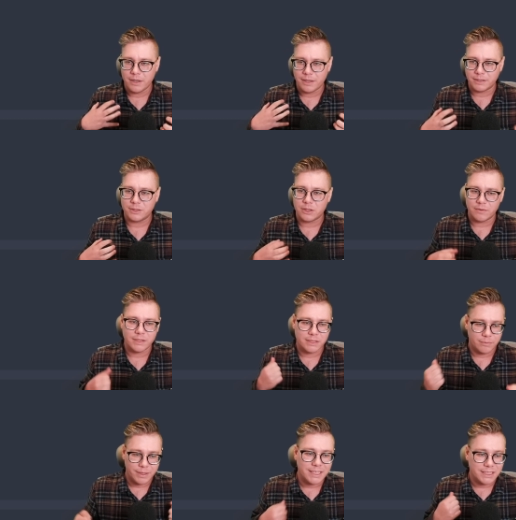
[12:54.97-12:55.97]
this
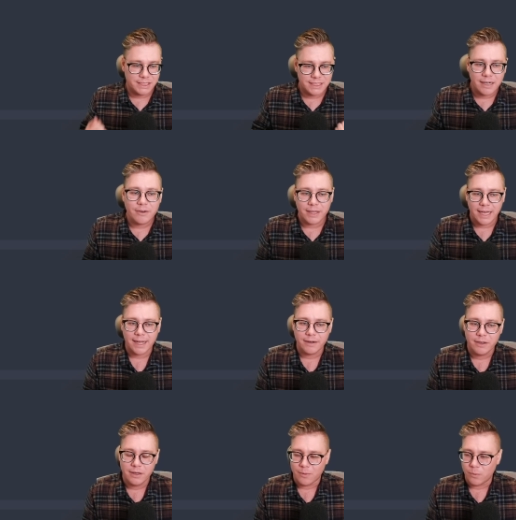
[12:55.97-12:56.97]
service, and we can share
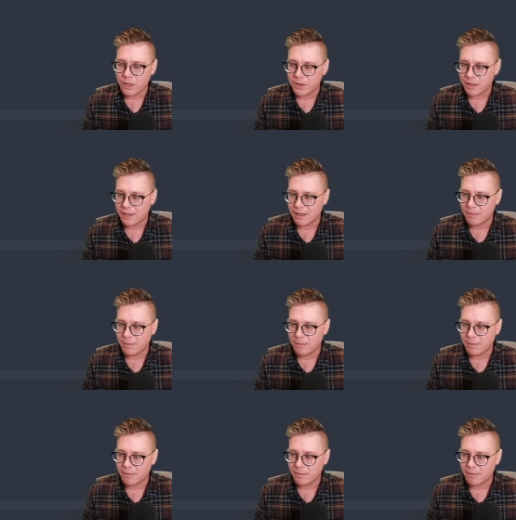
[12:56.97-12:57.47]
that with